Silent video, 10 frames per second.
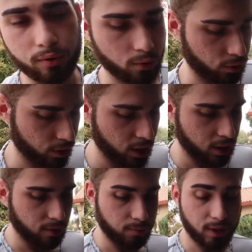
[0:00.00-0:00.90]
core.
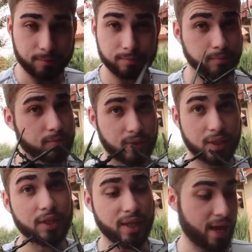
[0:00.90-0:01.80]
But
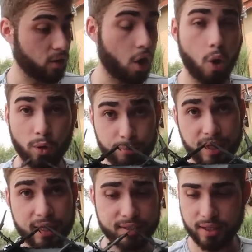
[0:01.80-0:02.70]
look at that, all one
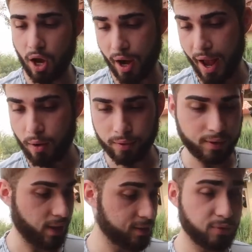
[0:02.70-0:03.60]
piece cut out.
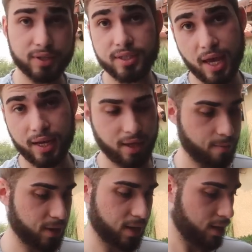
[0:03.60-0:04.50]
That's pretty sick. I
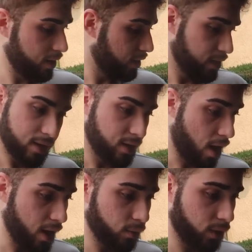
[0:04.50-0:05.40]
mean,
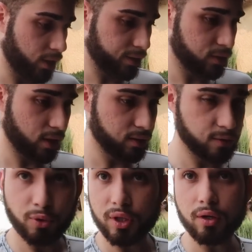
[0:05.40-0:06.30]
all right, well, let, let's
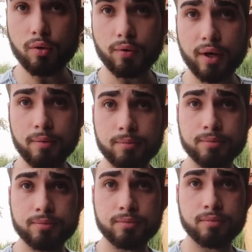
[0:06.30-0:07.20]
just put in the inner core, right? Yep.